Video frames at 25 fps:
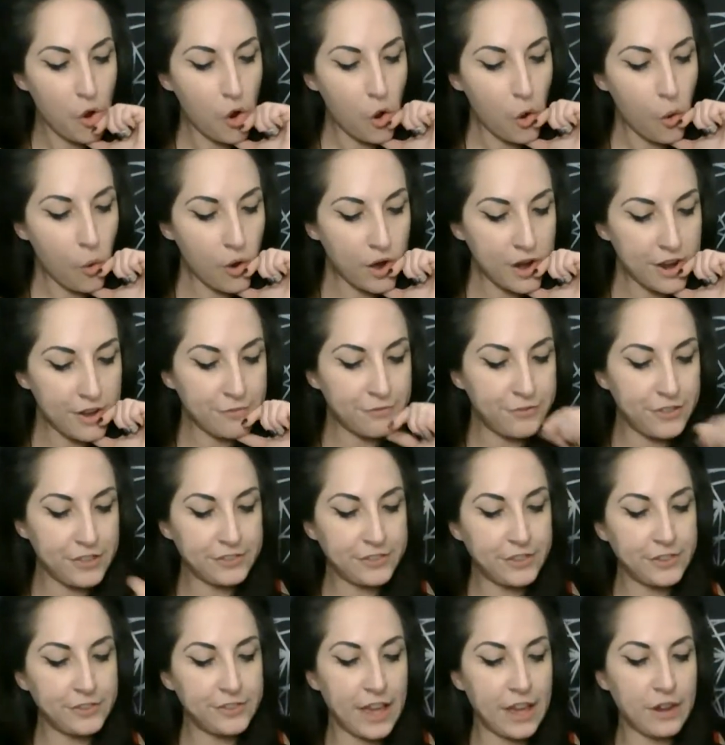or if
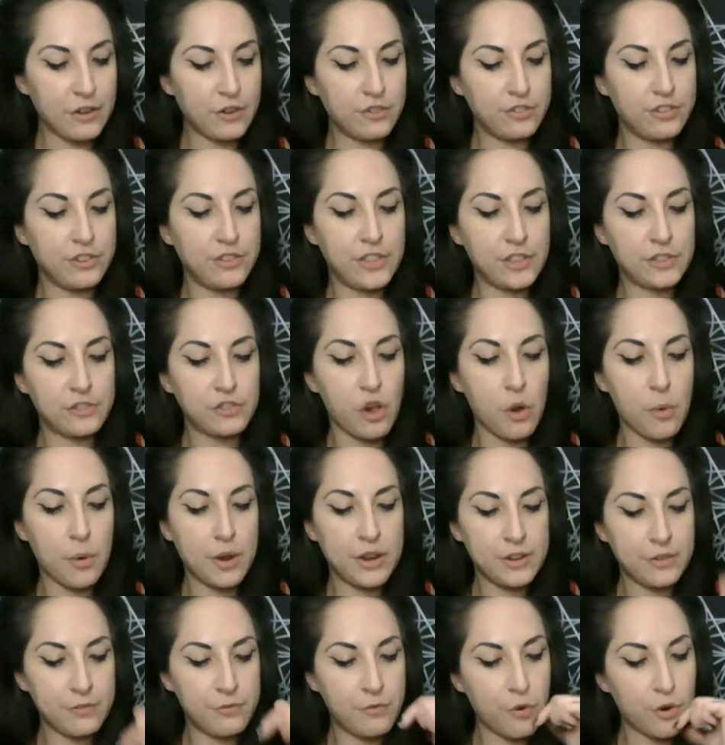this is energy that's
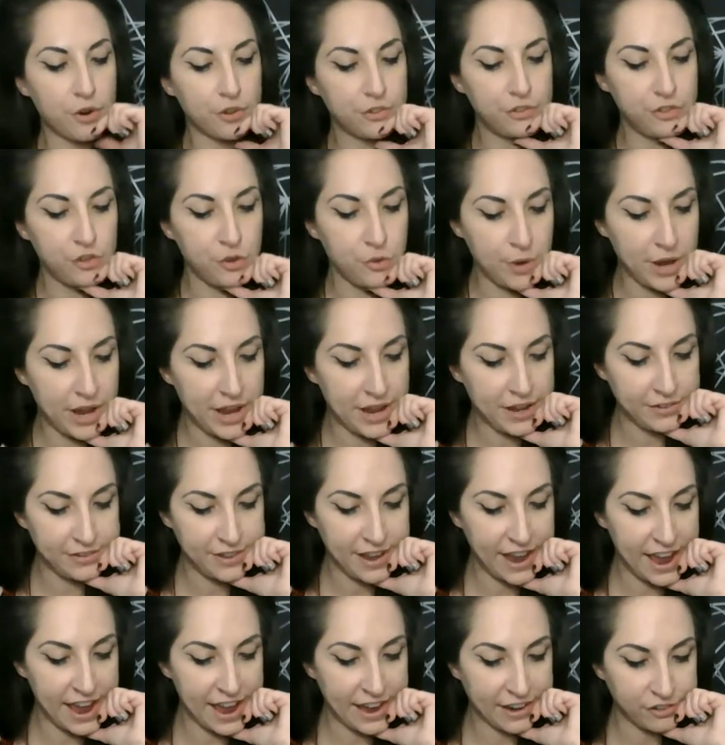going to force you
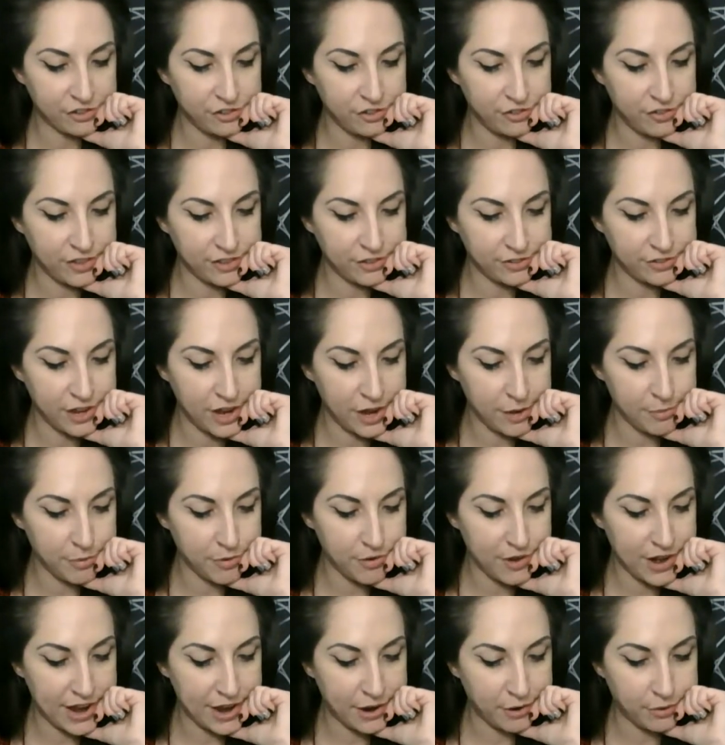into action this time
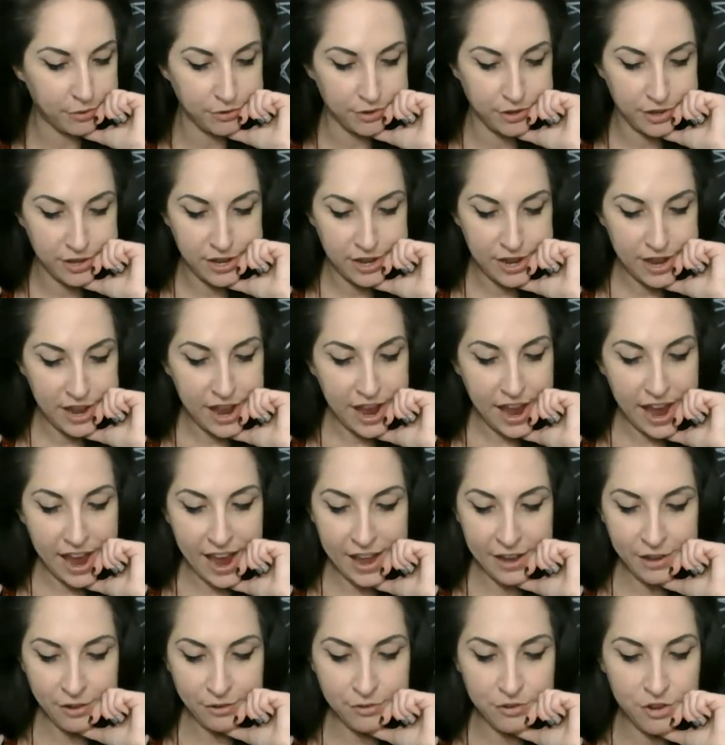around.
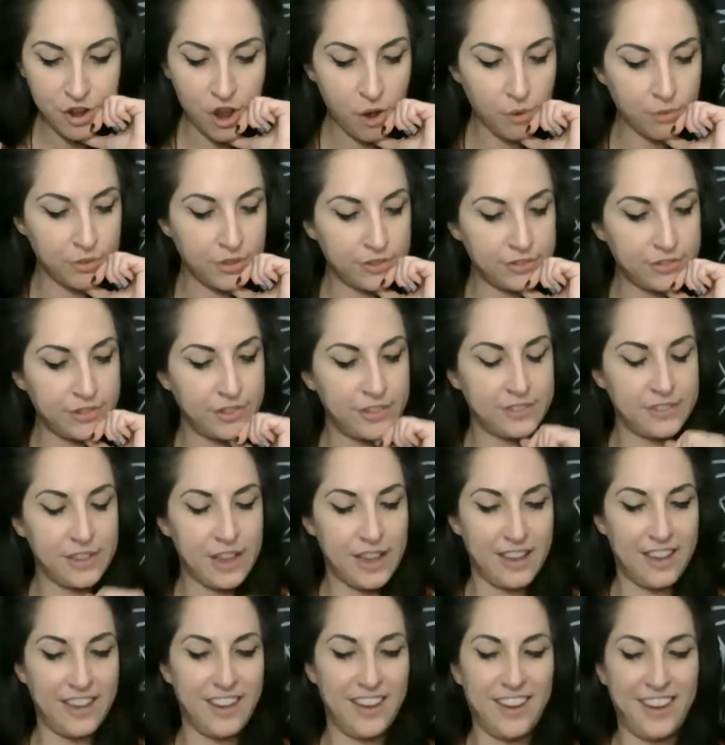I don't know. This is,
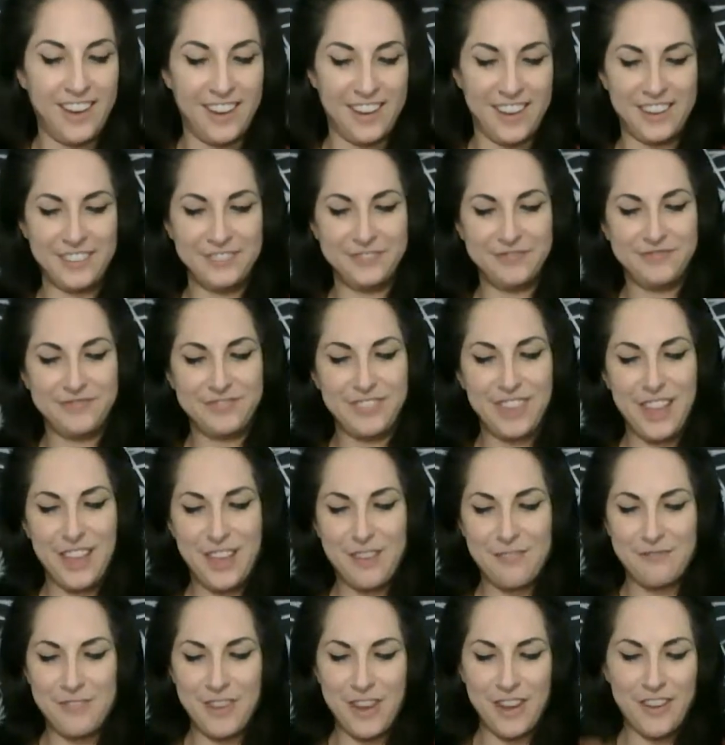huh,
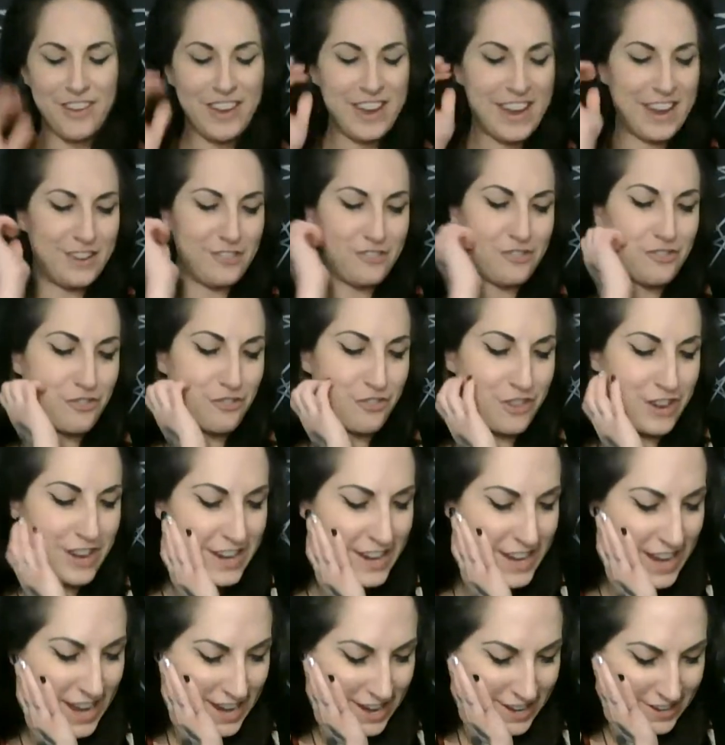very
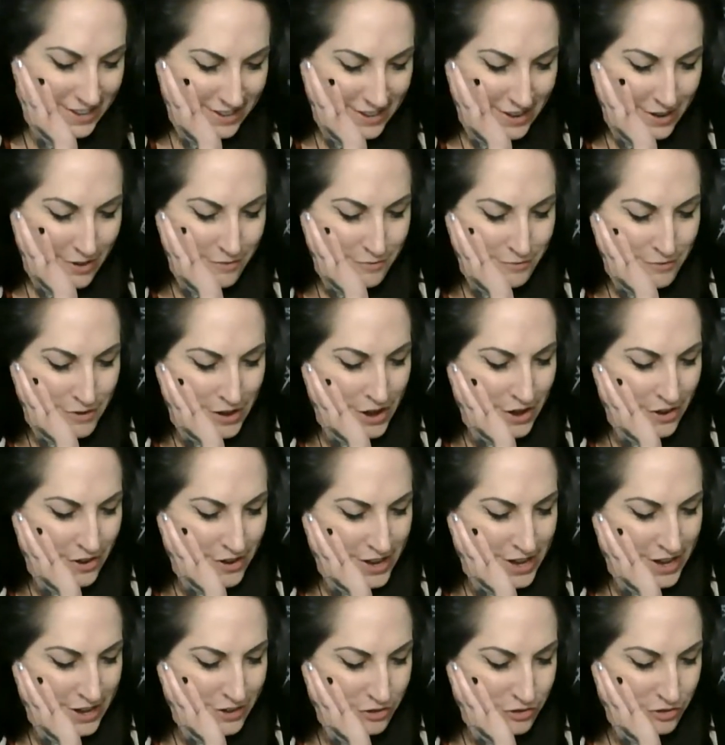intriguing,
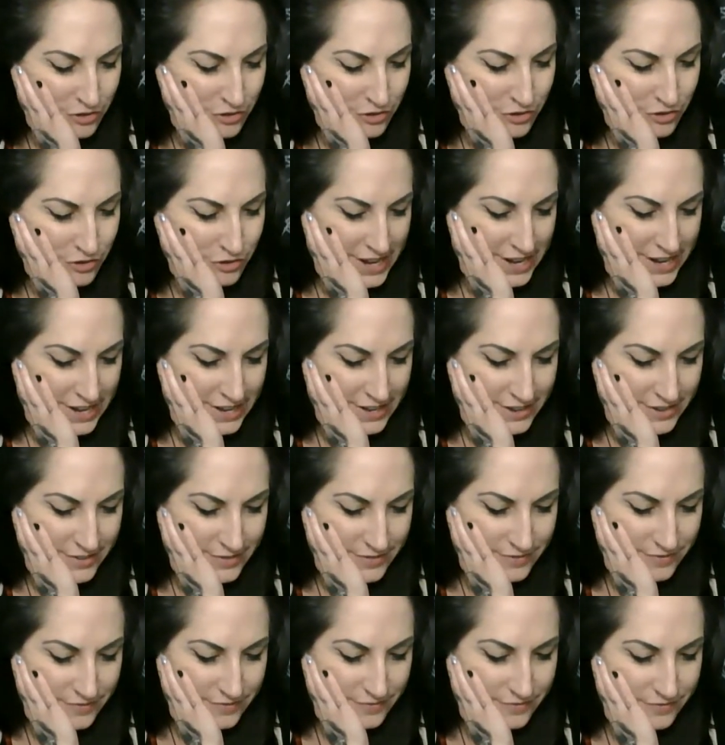very intriguing.
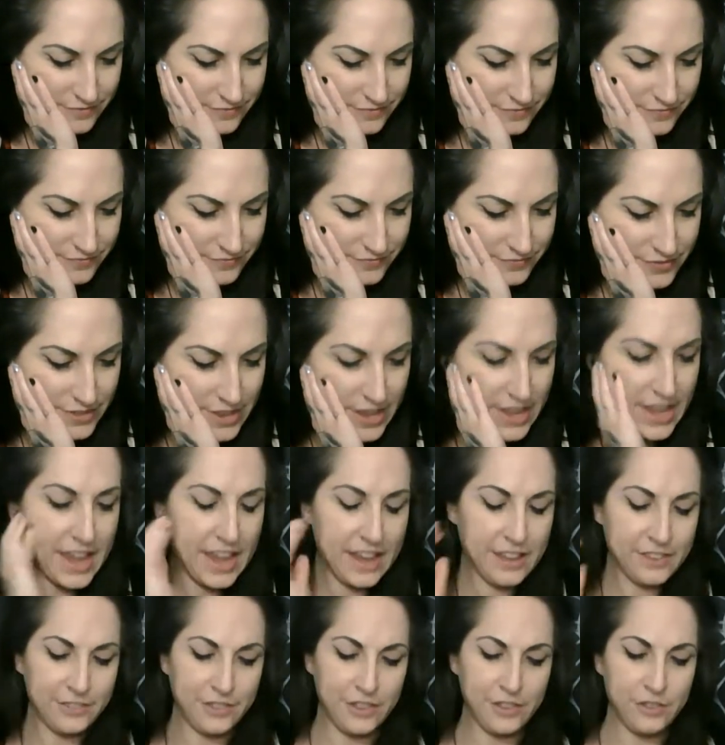
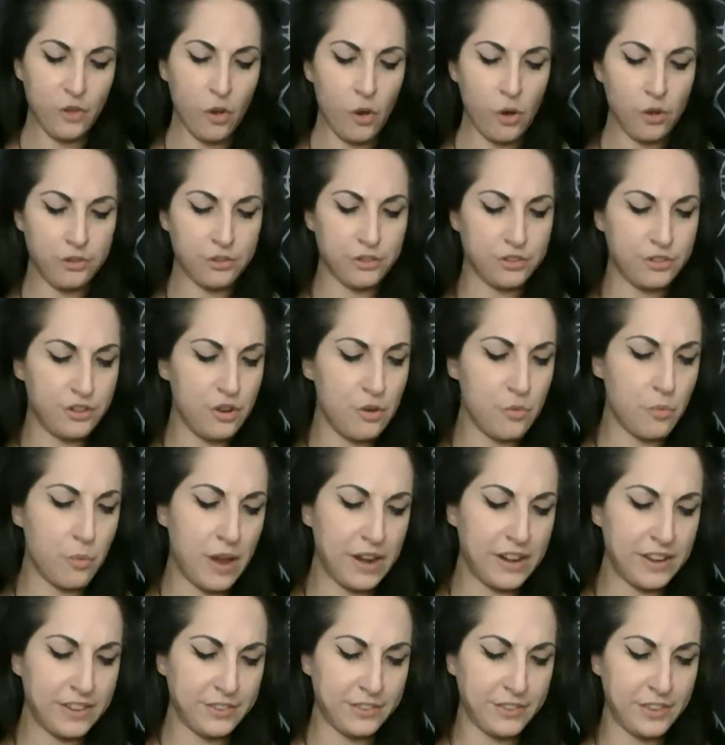Is this old or new?
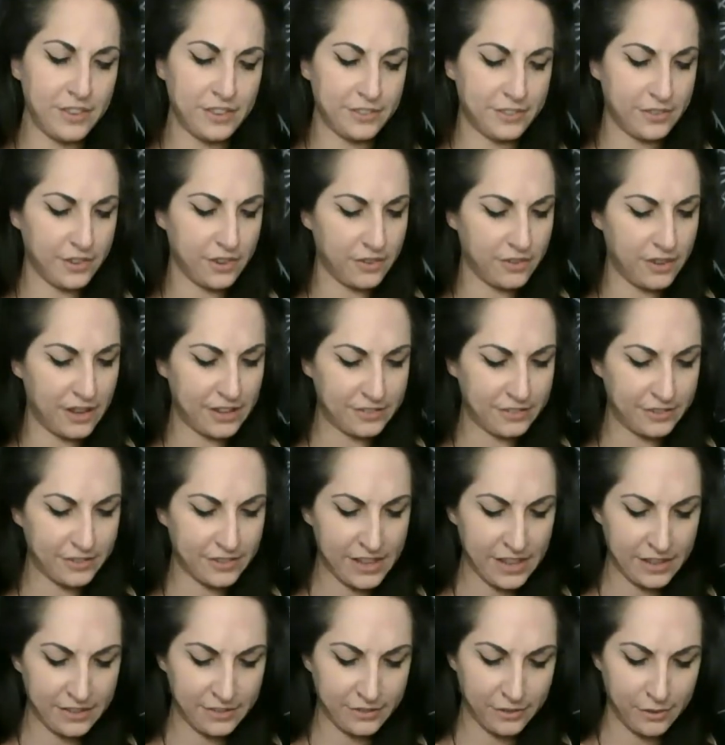What is this? Let's
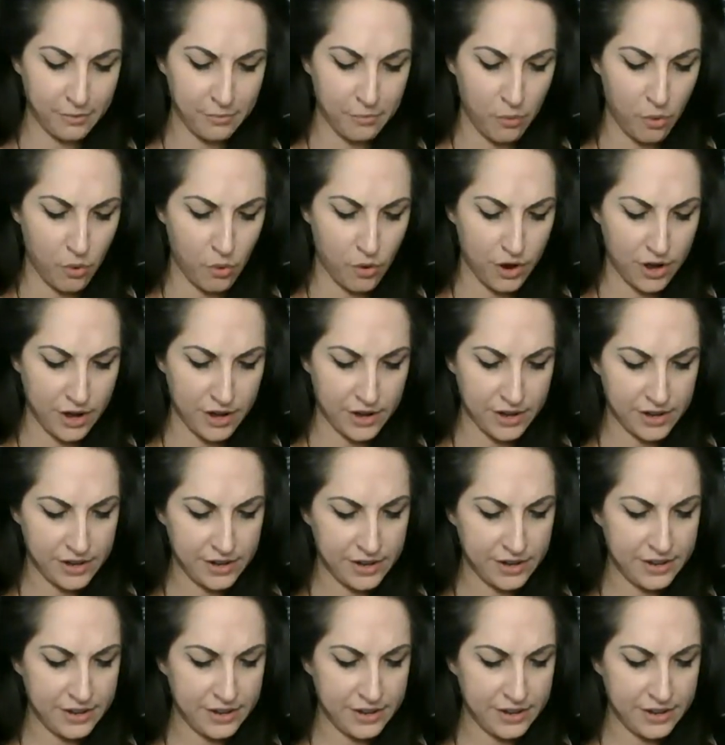get some more.